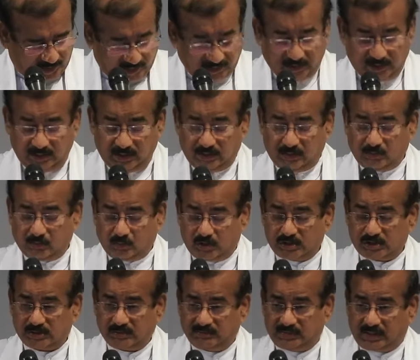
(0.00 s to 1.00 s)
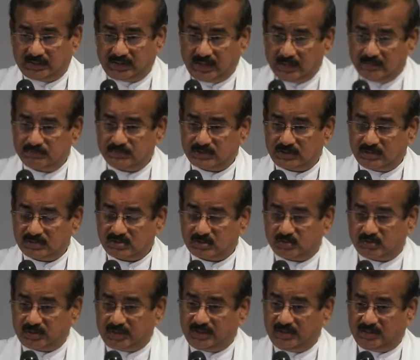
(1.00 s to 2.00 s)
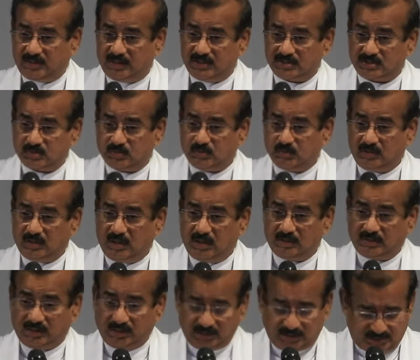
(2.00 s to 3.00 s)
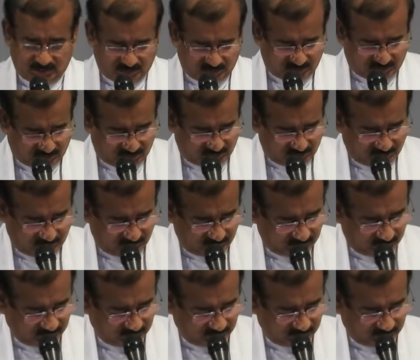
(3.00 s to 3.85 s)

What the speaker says: Any worship that helps us to realize who God is,